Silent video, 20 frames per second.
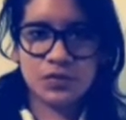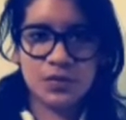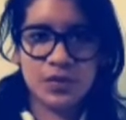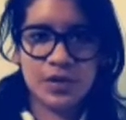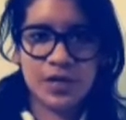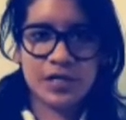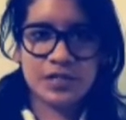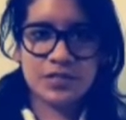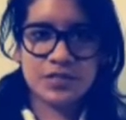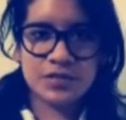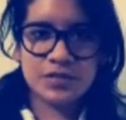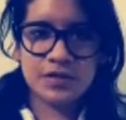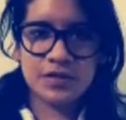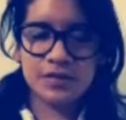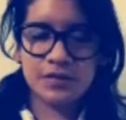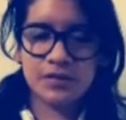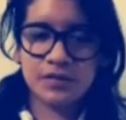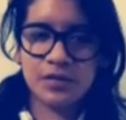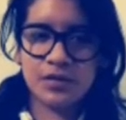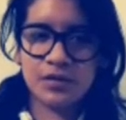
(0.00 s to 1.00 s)

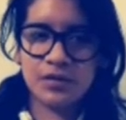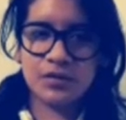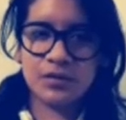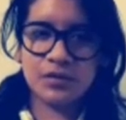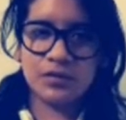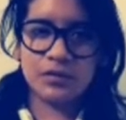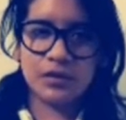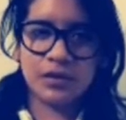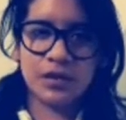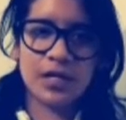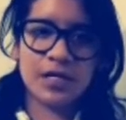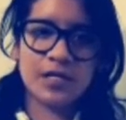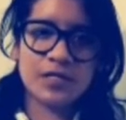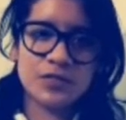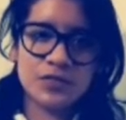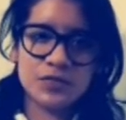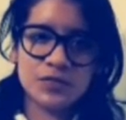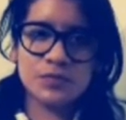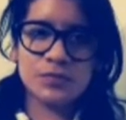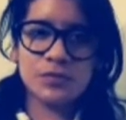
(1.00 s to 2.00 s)
alginate and
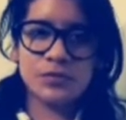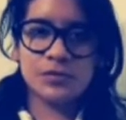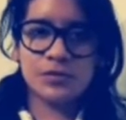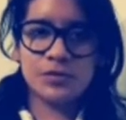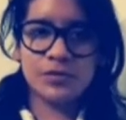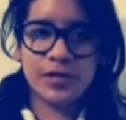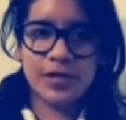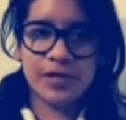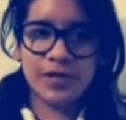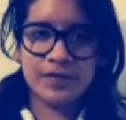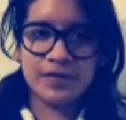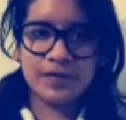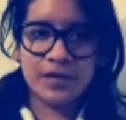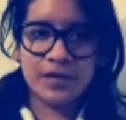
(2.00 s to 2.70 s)
calcium chloride,